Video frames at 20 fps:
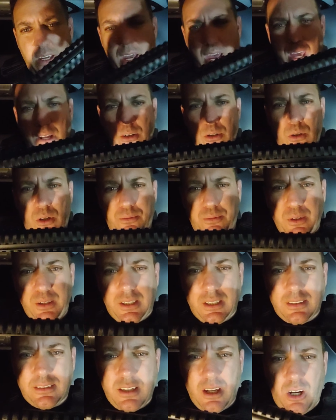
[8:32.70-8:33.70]
I don't know if you
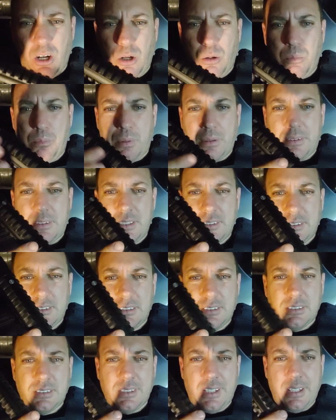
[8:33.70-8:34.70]
could tell, but
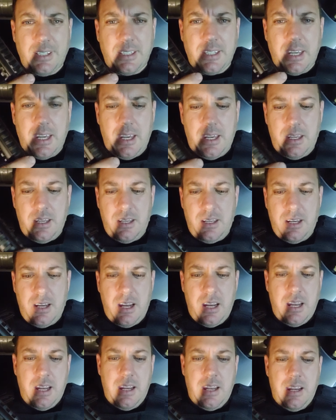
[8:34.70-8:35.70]
this is like
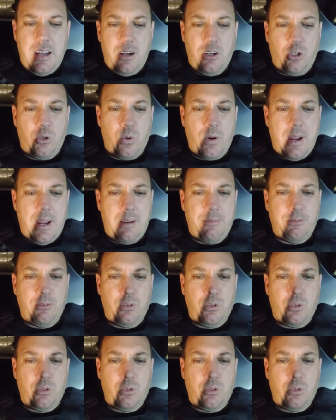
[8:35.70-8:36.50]
aircraft